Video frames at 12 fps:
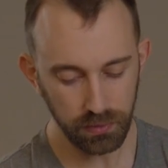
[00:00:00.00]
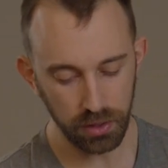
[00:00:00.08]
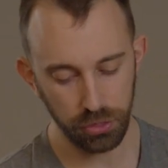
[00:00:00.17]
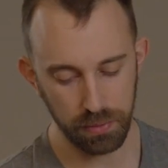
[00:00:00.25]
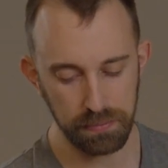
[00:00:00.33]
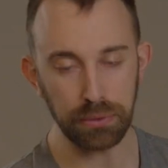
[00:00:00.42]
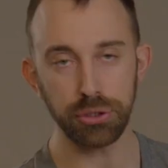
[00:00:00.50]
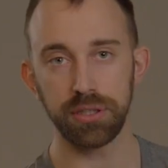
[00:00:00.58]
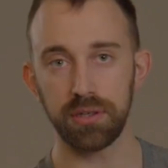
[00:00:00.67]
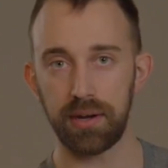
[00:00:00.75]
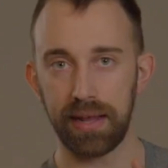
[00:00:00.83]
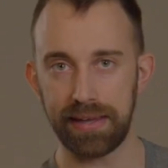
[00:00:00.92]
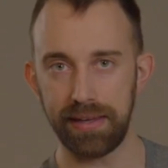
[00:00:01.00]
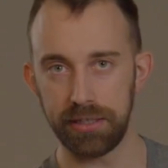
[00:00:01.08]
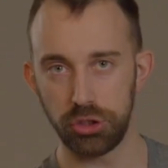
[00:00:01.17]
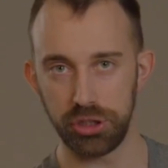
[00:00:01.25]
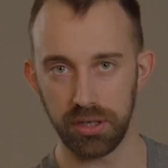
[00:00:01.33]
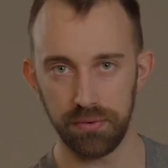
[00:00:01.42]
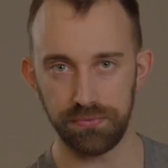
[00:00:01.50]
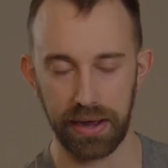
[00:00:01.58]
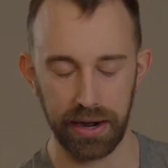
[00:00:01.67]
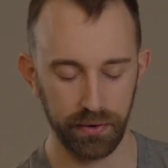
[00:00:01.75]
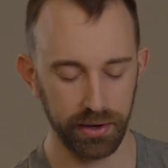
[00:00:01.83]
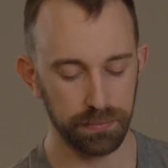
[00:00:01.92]
the motion on EEG of
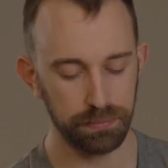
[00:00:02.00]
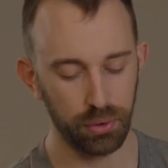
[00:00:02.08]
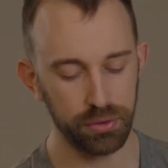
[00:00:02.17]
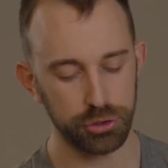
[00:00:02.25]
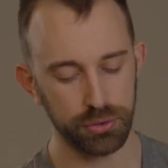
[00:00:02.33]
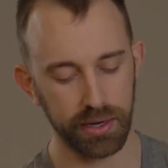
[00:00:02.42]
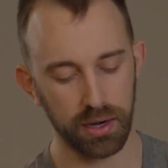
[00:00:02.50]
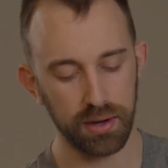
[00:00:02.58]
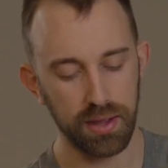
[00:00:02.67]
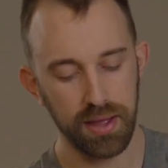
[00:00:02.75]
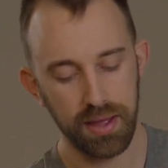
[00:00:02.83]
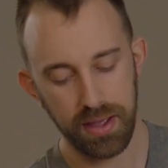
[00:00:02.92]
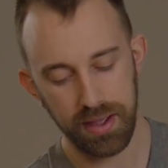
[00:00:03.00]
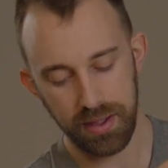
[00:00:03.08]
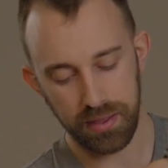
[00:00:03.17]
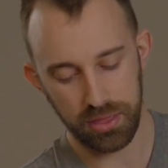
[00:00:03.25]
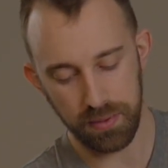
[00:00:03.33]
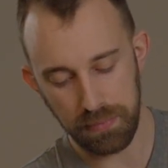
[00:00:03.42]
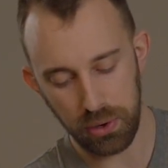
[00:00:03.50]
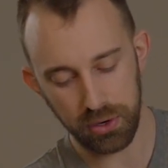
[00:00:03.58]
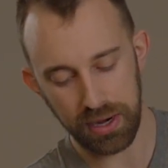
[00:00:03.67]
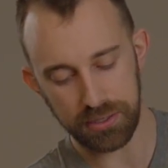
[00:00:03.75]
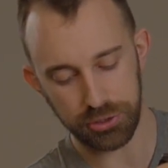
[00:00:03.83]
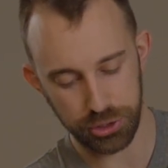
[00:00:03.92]
firing, pull the trigger, the motor
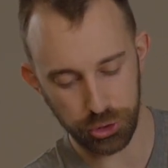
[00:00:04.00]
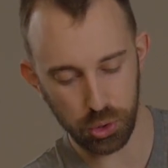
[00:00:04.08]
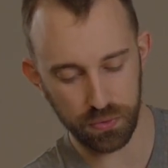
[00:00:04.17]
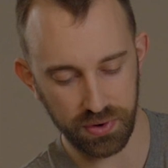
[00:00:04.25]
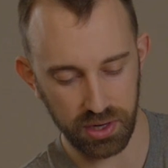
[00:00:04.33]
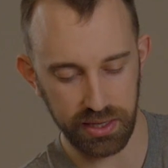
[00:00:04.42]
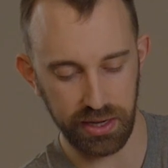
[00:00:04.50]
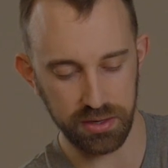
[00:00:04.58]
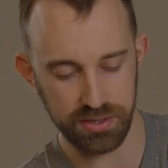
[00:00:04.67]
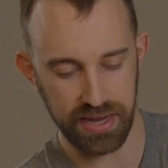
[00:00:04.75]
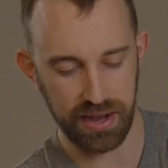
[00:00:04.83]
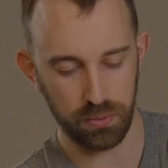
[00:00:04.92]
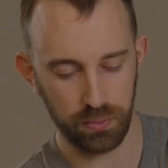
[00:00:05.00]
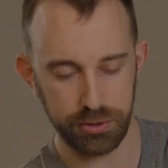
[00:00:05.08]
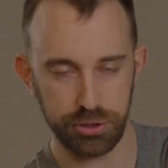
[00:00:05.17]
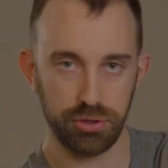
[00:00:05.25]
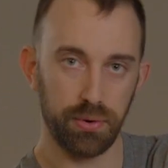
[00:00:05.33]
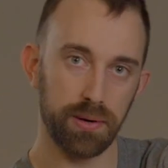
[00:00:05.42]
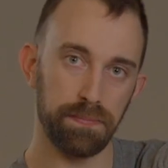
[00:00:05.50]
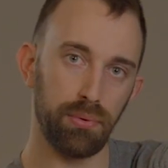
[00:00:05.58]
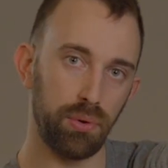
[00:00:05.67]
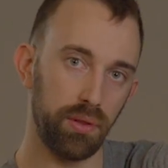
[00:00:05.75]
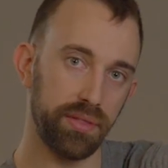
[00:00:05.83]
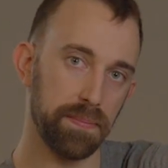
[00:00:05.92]
has to turn a gear set, which is going to
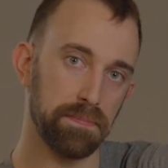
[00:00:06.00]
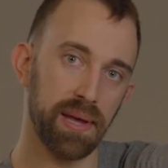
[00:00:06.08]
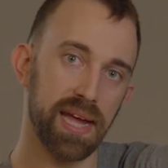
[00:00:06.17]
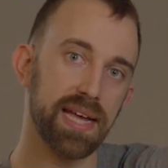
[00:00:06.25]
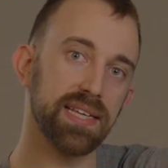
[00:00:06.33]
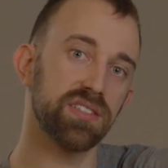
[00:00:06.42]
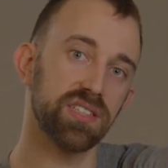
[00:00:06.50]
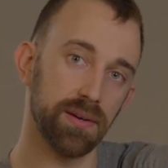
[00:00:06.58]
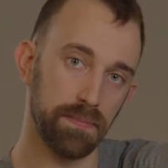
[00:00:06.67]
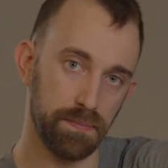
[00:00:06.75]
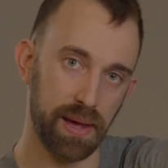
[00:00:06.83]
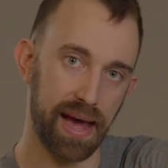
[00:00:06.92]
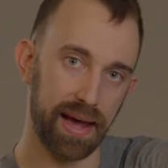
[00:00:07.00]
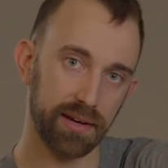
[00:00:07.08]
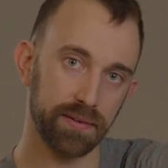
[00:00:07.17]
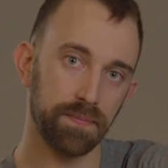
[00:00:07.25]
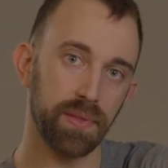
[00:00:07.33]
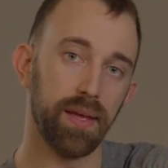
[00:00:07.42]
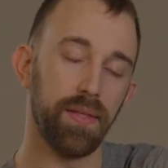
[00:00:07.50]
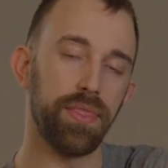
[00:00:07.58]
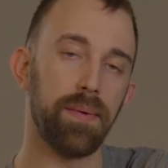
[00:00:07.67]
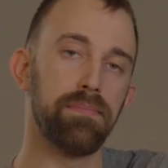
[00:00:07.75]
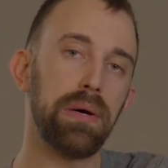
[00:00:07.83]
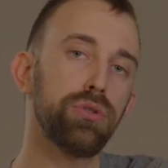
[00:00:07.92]
pull the piston back.
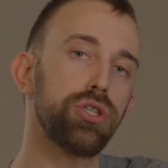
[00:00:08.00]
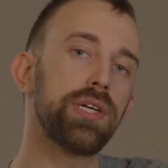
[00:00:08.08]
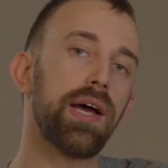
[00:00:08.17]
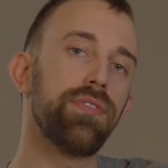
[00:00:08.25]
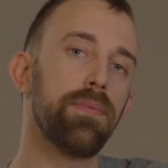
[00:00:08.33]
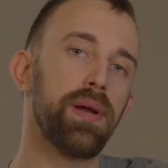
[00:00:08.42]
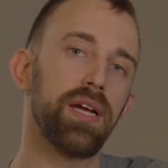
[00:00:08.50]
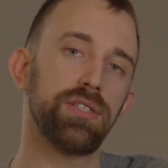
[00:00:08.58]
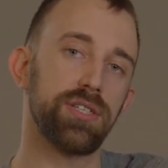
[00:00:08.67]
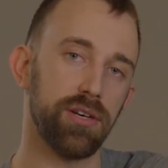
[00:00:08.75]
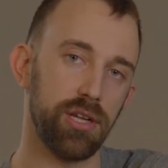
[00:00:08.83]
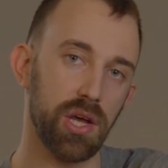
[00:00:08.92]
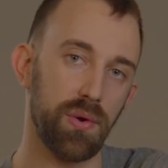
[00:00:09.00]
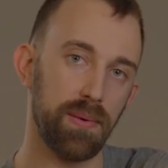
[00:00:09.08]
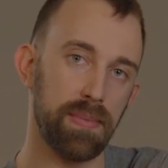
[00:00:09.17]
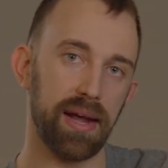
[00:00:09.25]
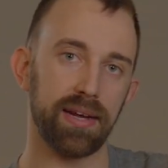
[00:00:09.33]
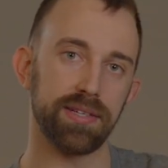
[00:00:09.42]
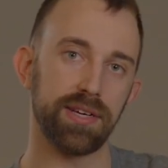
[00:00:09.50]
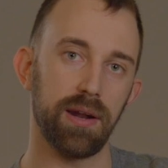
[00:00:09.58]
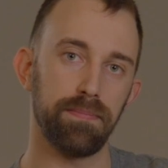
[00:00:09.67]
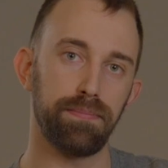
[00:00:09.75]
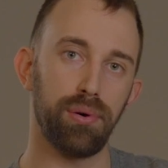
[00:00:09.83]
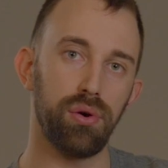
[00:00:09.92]
The motion of the piston going back is going
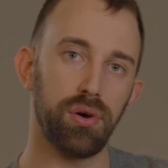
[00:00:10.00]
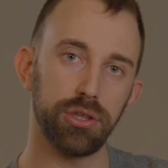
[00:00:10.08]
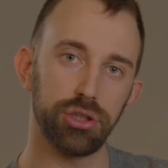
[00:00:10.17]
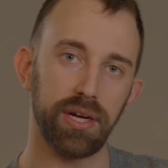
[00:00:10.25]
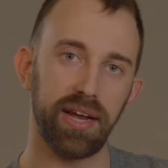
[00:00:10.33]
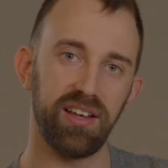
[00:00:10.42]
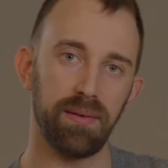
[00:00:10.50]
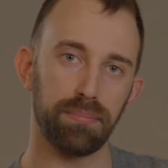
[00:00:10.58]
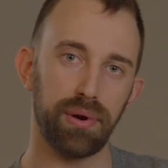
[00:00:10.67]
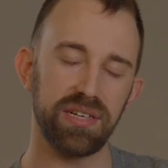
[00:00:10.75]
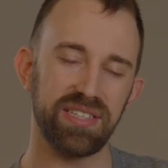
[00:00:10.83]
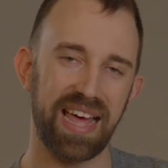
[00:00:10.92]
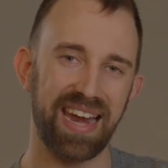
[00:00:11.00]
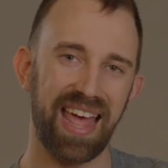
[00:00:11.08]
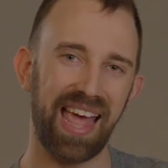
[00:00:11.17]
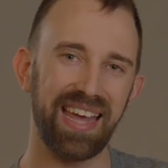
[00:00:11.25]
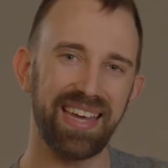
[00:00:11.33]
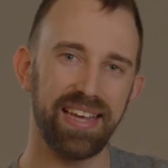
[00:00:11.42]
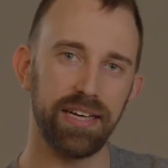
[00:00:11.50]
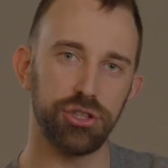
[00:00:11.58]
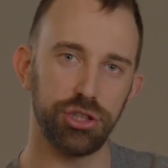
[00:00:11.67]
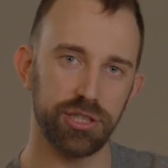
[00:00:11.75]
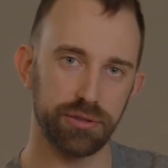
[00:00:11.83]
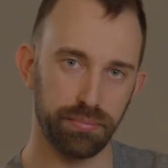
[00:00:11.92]
to push and compress that
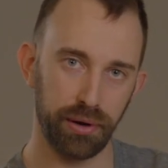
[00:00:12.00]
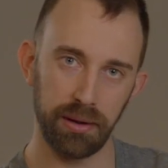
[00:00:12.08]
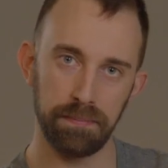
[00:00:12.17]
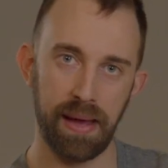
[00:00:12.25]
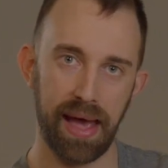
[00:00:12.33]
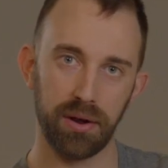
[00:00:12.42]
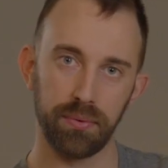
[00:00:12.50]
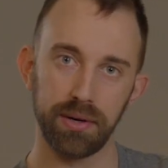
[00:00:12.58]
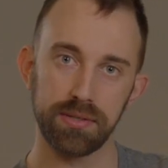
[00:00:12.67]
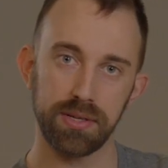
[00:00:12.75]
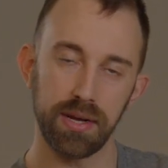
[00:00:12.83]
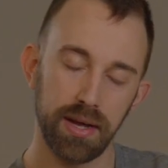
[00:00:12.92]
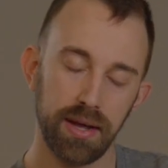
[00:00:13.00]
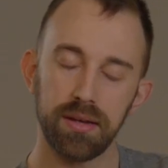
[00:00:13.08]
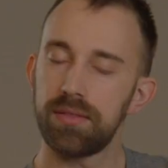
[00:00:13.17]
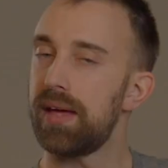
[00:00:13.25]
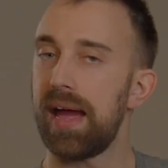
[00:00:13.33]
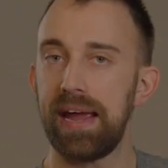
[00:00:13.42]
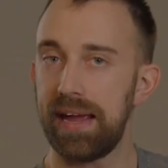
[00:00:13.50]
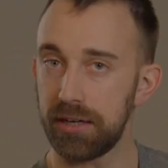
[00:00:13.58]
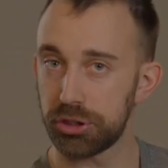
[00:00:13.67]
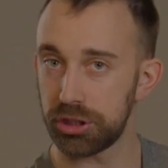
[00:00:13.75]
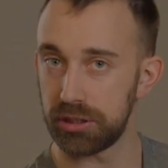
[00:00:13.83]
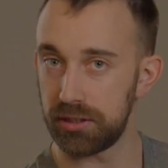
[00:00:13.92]
AEG spring backwards. The
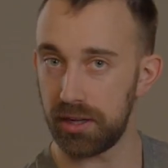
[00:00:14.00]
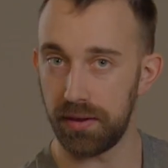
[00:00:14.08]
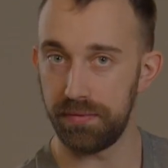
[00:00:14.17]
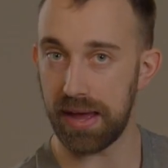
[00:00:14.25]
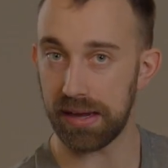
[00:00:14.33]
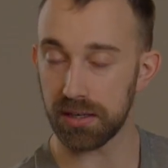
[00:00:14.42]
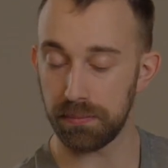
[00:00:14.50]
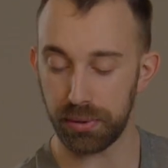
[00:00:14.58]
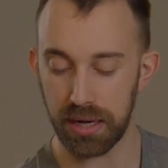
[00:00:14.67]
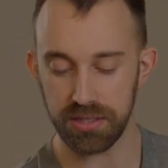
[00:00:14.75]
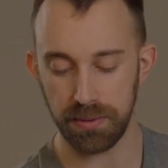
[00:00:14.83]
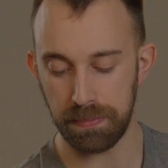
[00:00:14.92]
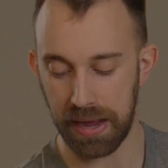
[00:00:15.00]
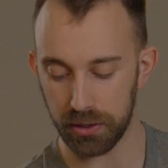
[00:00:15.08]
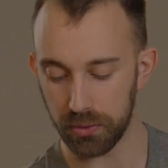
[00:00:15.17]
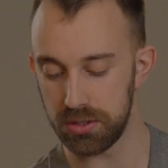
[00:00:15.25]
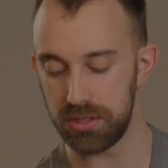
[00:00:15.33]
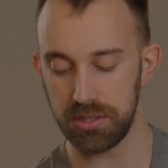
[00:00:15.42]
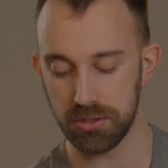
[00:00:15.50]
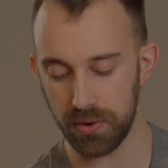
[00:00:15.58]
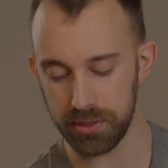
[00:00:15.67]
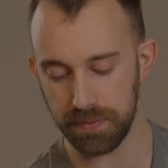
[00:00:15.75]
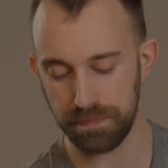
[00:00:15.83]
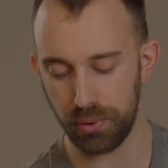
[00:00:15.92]
action of that compressing backwards is
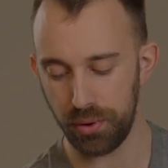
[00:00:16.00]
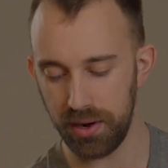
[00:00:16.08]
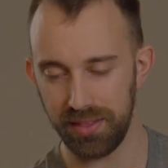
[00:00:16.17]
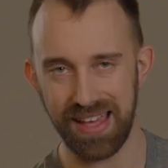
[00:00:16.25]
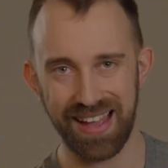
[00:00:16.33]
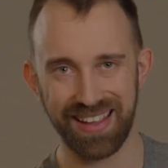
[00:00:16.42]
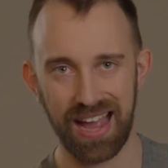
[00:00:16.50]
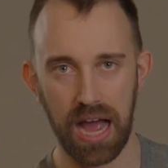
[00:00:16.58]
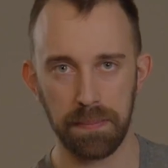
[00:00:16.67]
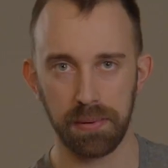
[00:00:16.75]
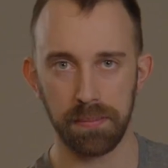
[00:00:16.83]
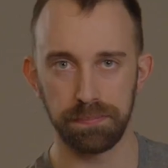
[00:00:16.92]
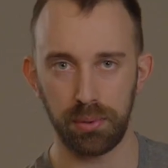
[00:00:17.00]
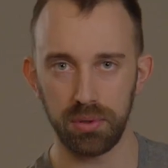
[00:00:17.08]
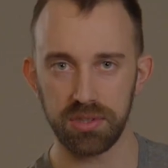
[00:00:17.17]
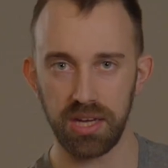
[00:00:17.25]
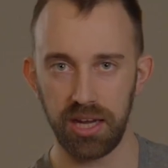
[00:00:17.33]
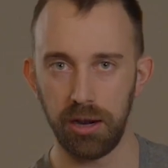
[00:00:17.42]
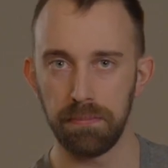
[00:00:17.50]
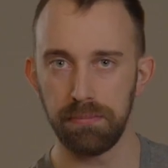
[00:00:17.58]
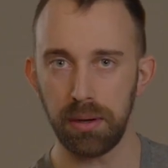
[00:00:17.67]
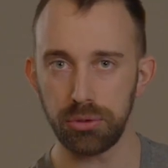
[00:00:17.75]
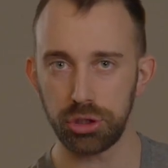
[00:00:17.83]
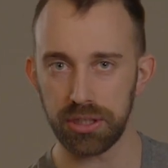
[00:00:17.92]
going to put that copper bolt in
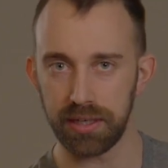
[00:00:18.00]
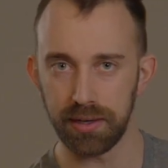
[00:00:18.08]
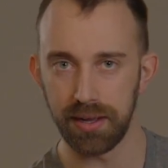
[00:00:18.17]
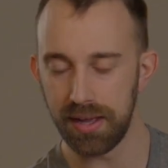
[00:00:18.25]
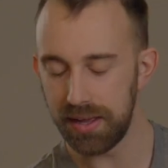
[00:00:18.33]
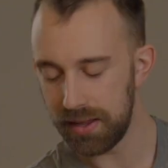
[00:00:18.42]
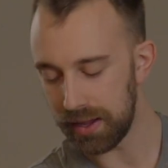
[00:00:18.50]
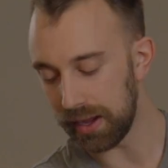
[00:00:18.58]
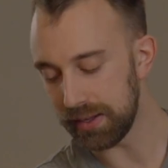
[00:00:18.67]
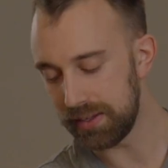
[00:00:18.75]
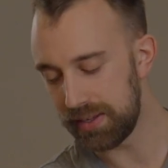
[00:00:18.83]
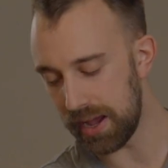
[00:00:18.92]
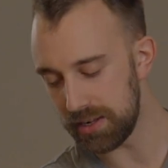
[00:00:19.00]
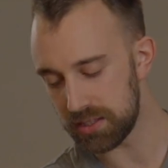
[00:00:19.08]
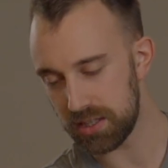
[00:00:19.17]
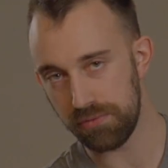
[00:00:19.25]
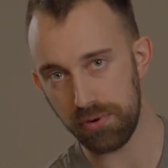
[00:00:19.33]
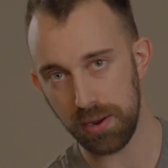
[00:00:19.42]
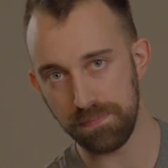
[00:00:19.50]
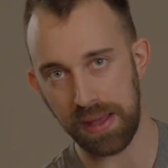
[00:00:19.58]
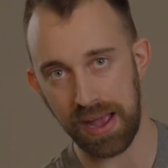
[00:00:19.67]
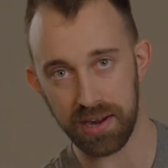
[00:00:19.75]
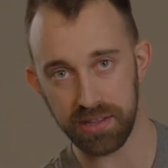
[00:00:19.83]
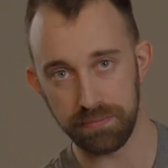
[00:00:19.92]
motion against the very
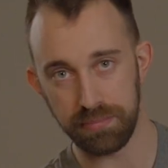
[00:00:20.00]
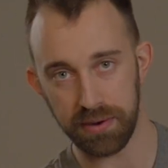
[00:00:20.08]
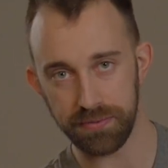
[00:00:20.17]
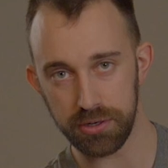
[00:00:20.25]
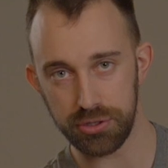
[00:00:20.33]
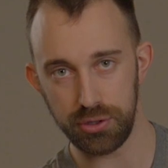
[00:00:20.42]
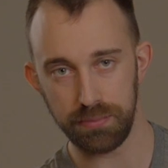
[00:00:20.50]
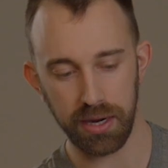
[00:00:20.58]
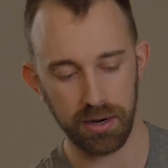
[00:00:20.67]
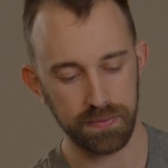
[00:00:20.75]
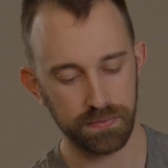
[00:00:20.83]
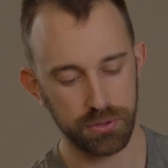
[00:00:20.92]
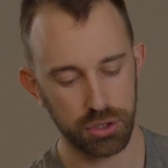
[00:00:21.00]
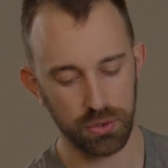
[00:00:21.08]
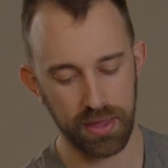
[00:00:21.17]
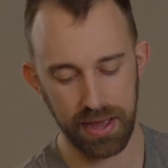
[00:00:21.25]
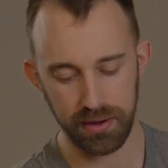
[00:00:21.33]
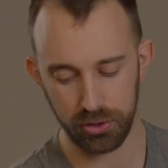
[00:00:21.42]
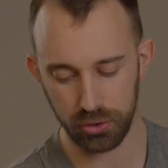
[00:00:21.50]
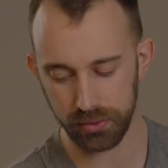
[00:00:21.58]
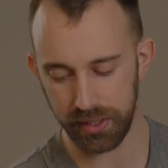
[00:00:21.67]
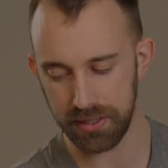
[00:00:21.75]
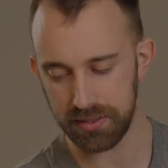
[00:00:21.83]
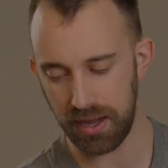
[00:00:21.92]
back of the buffer tube here. So that
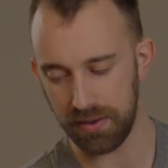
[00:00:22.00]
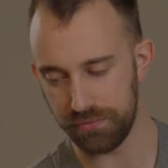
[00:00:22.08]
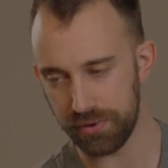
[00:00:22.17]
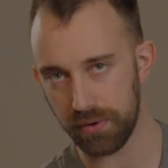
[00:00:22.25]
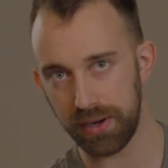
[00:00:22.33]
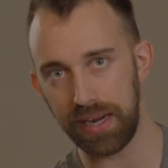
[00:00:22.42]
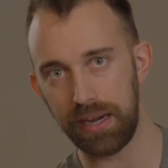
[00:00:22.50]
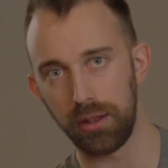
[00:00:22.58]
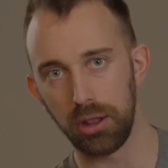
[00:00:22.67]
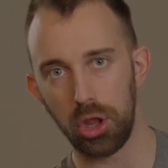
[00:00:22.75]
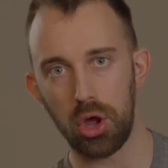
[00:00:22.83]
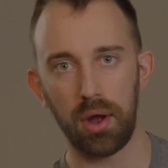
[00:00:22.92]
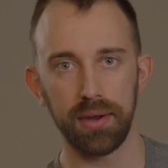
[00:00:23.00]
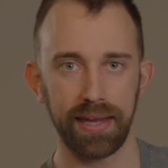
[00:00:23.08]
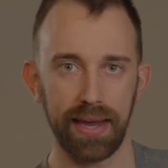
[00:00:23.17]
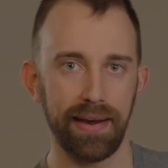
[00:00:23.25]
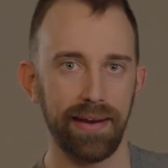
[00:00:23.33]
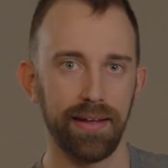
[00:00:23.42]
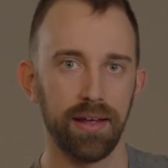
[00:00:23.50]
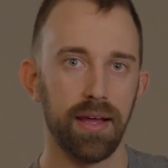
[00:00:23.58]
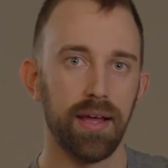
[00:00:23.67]
creates a very elongated,